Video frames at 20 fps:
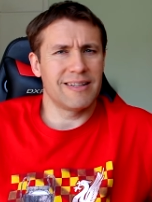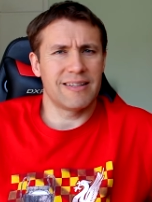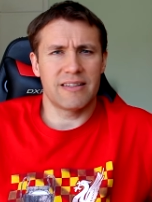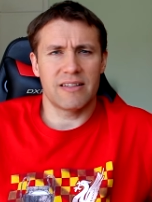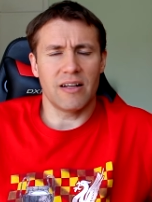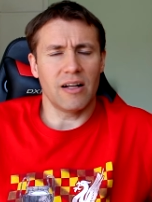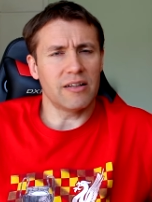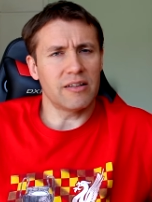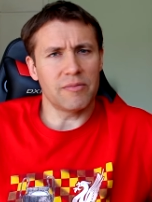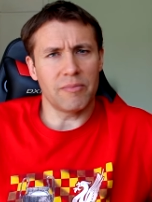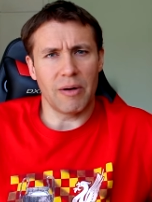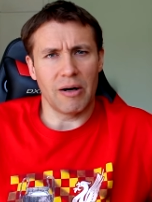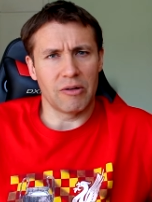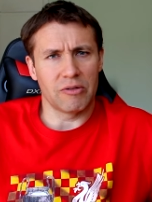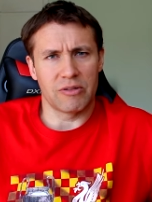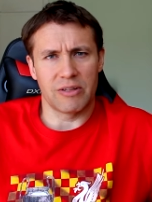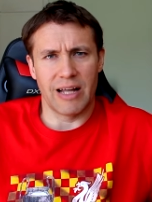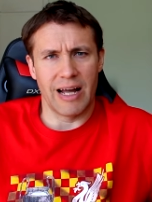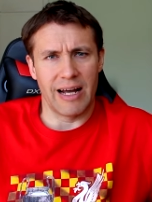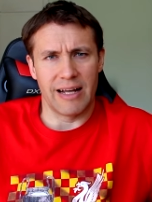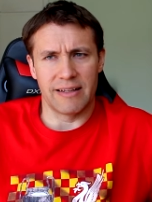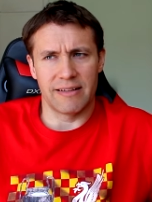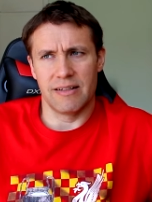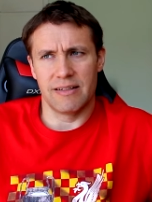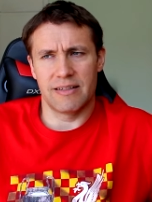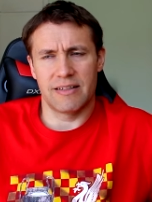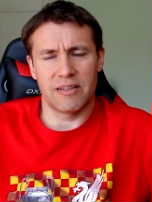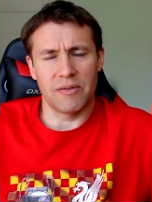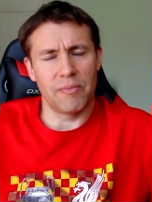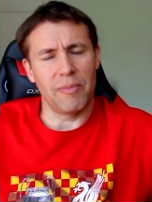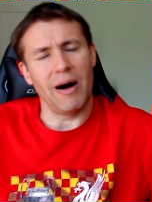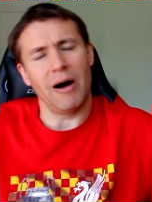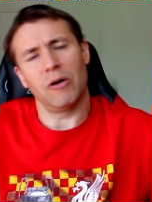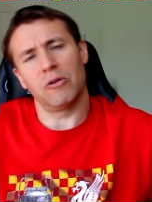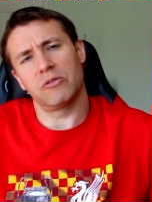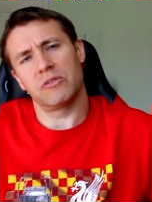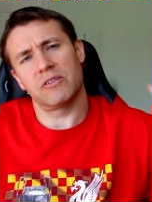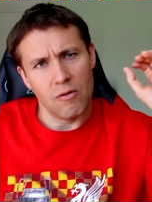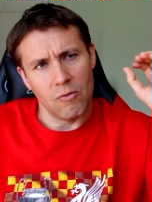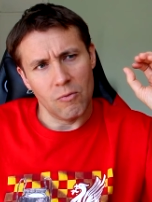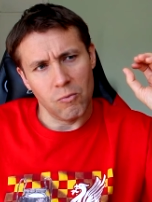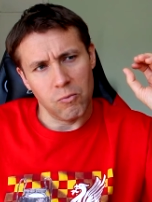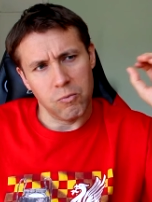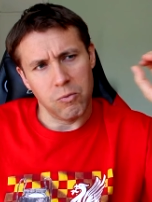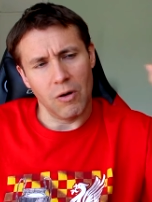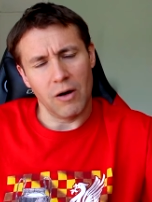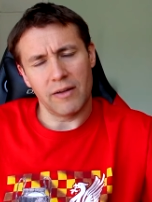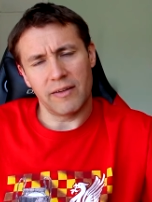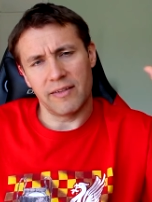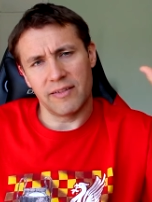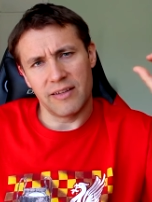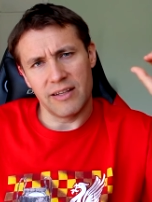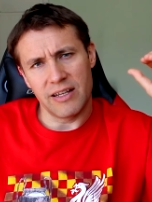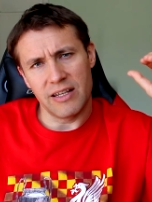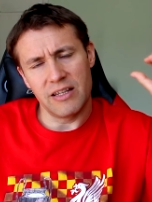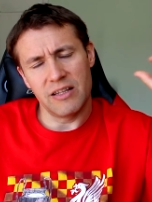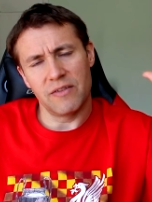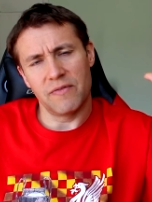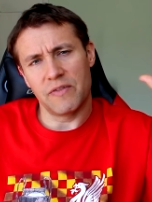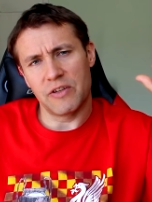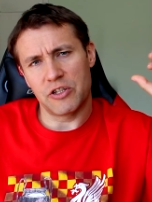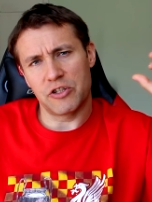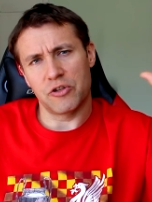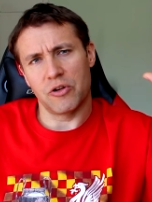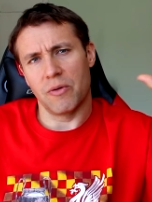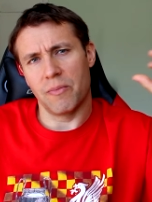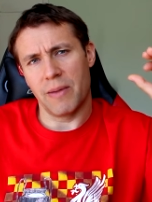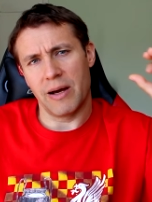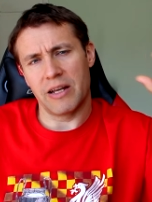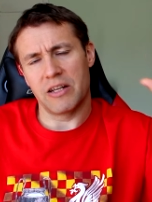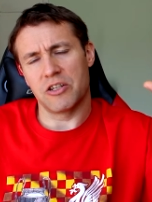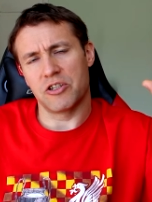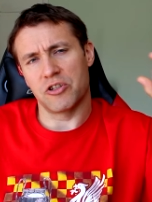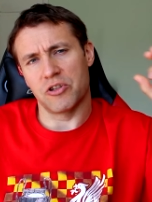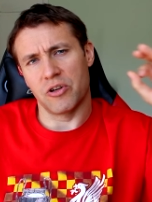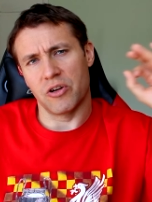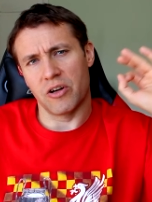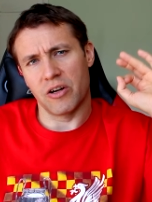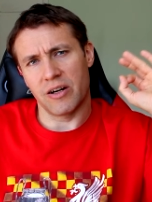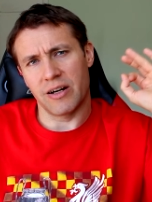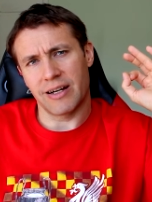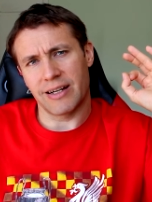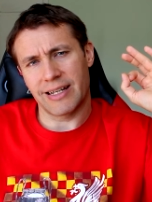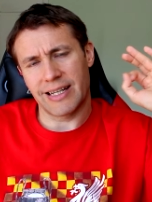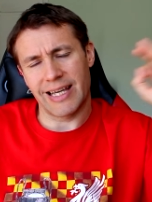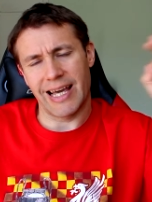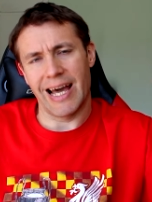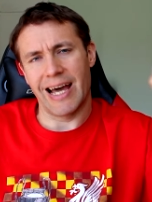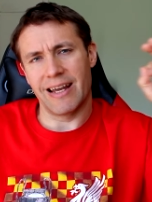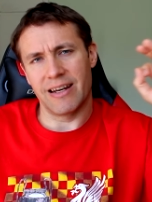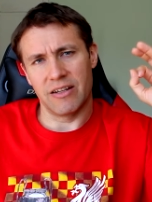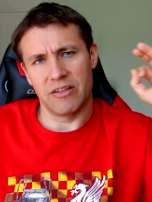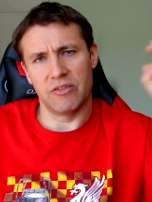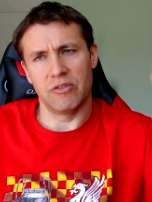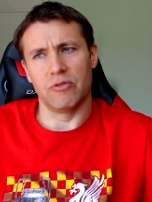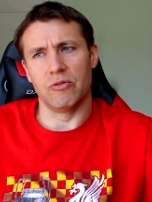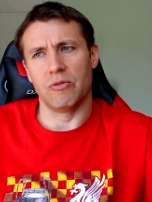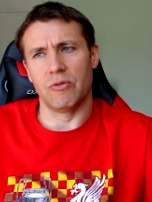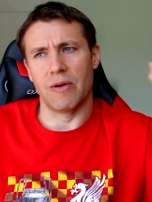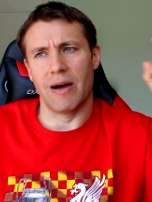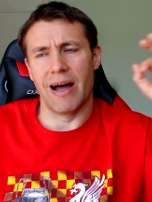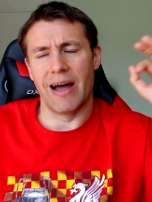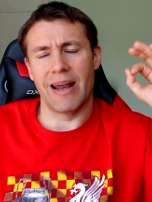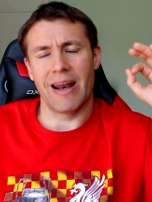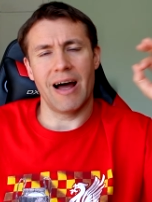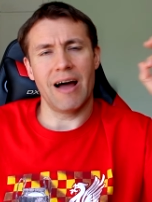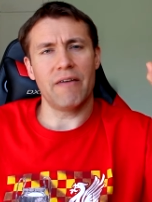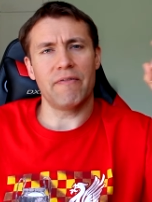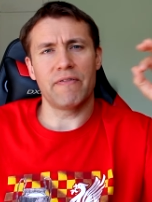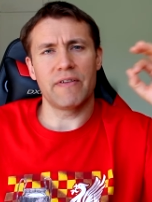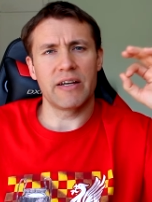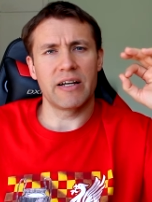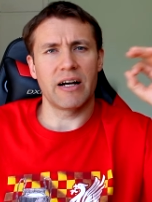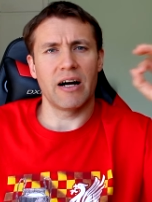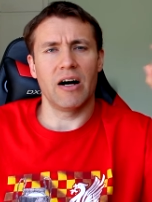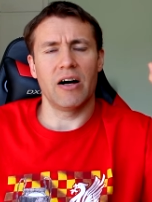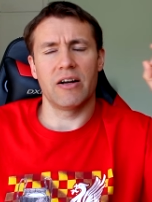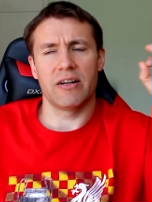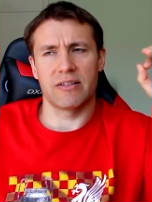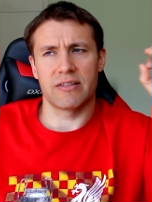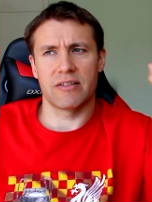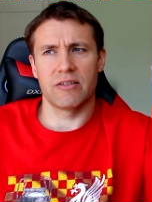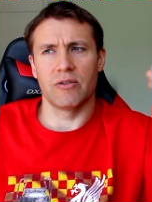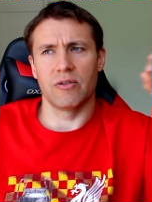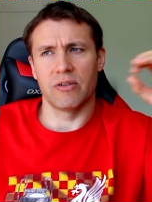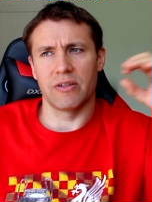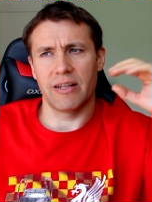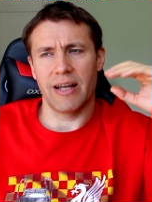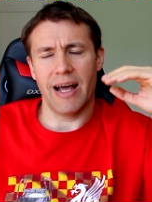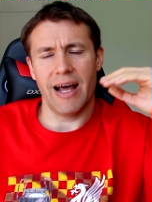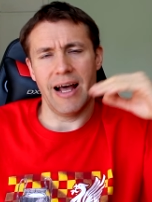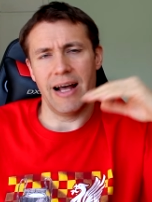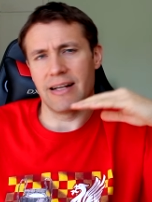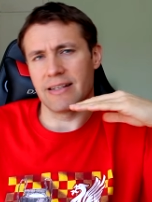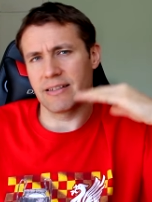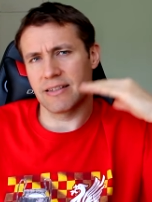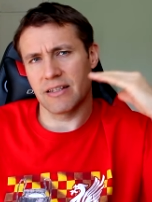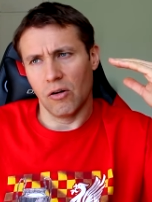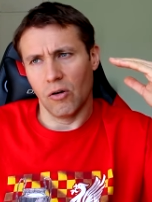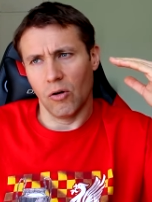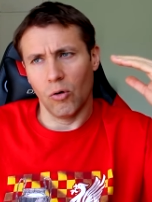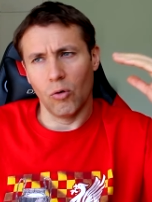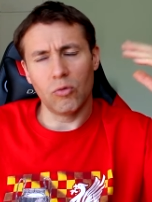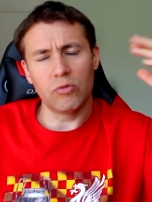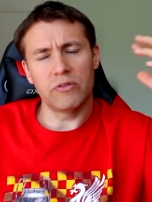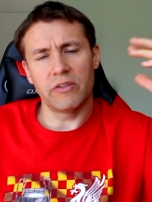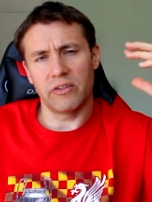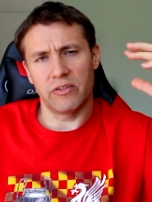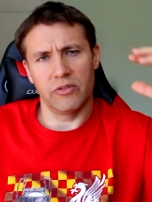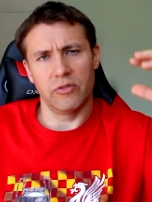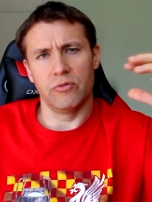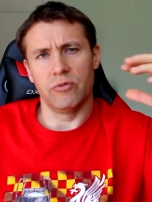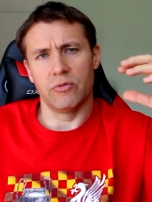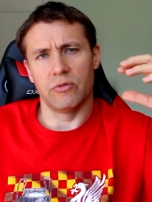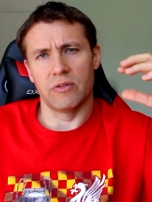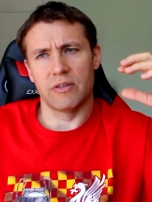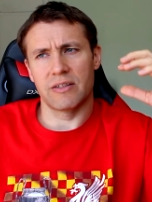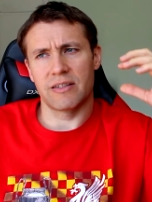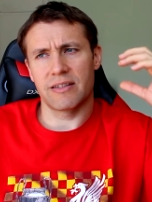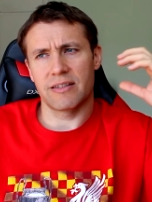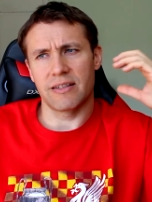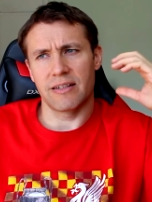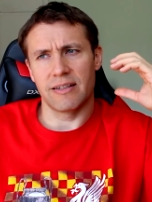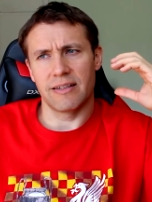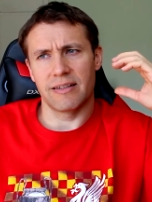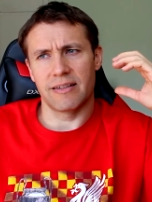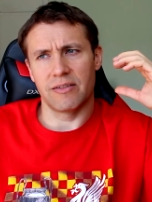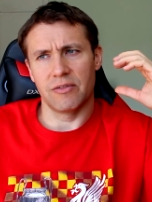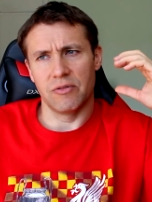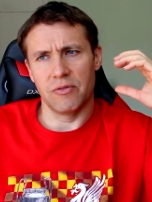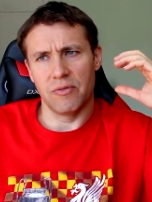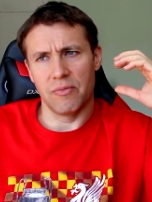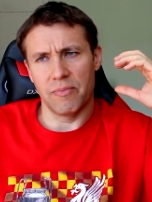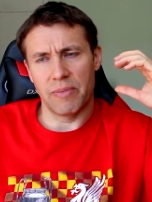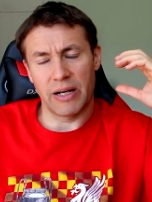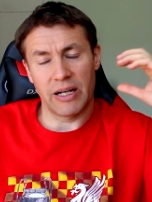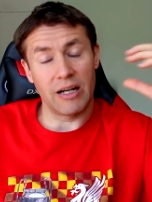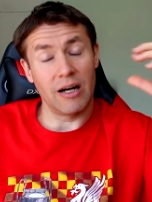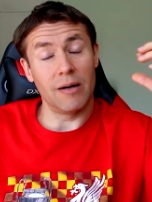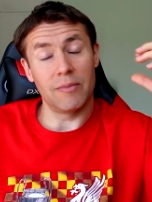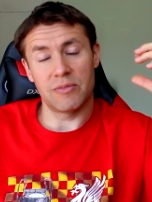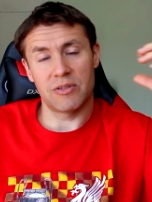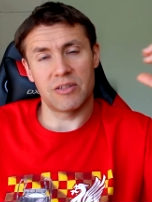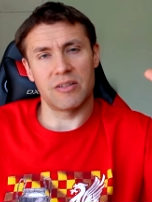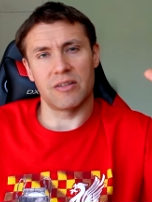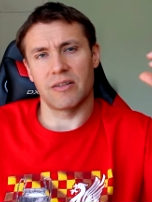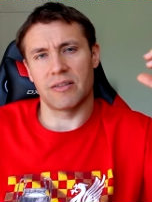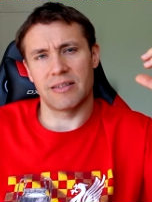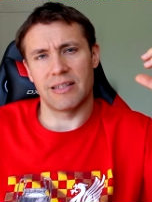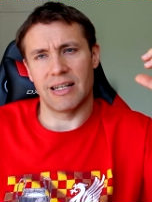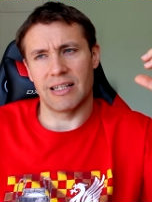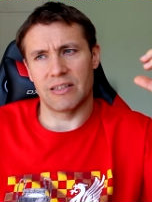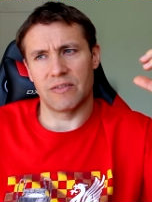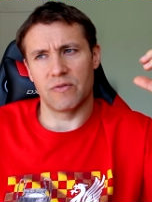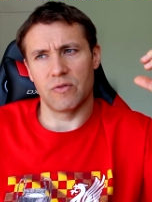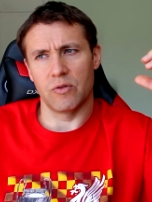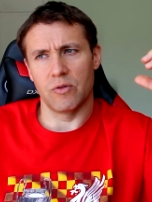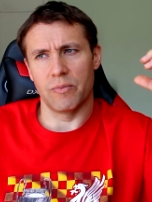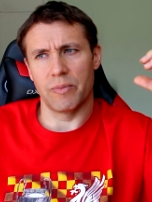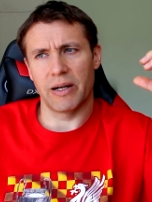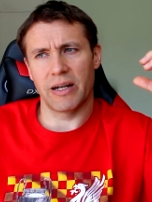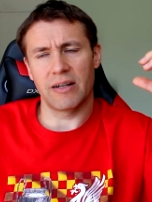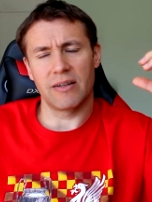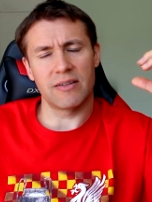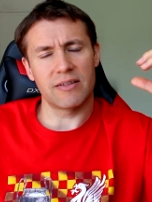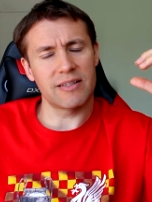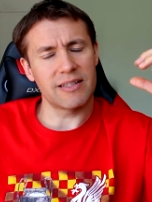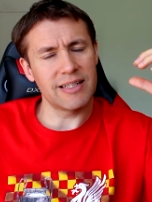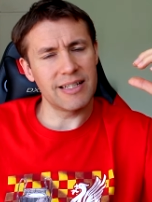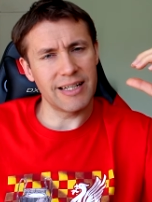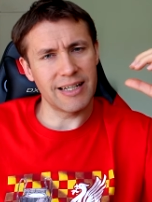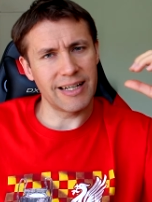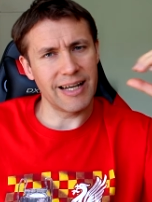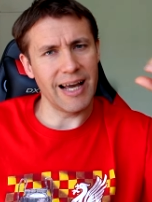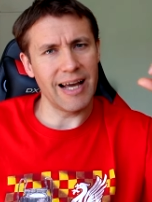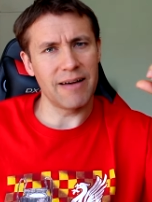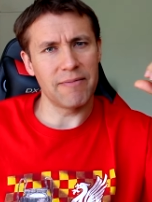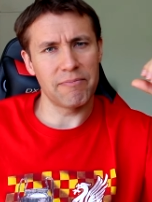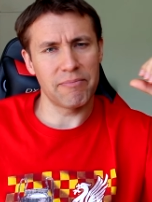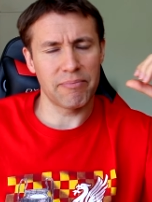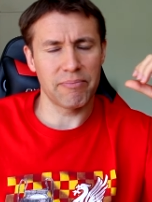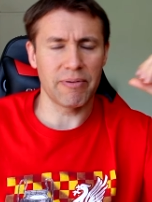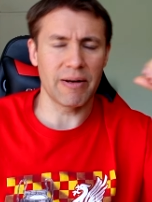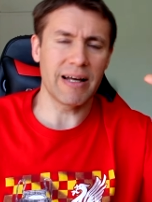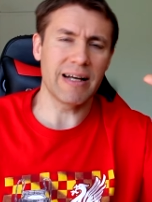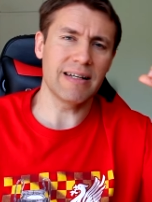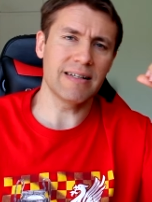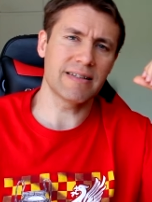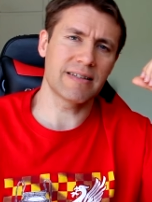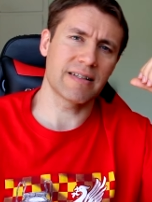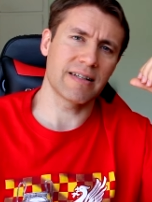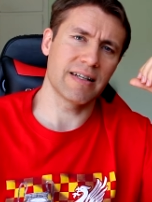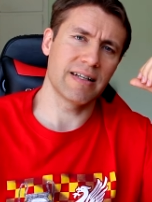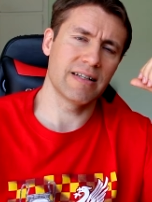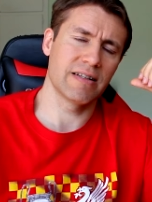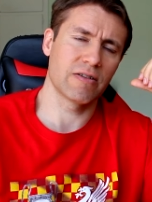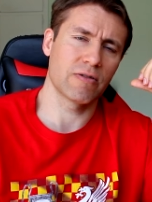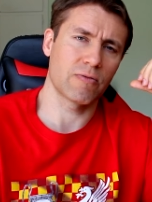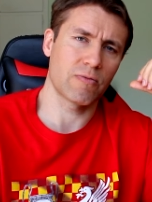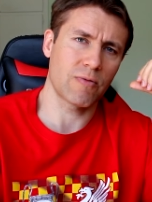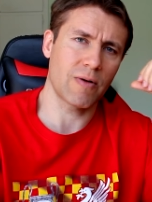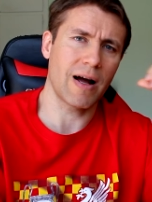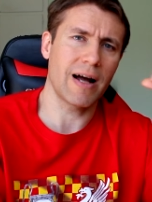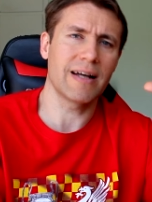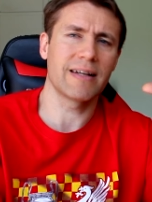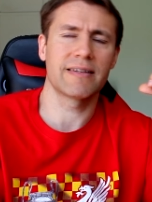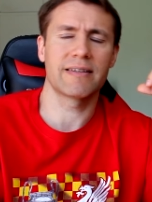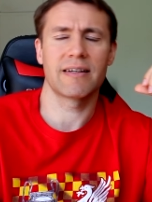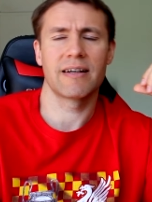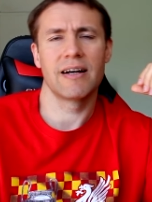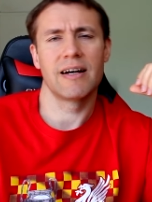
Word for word: it's not about that. It's about what the individual manager can do. And I think Arne Slot has all the tools to become successful because he came, plays in the right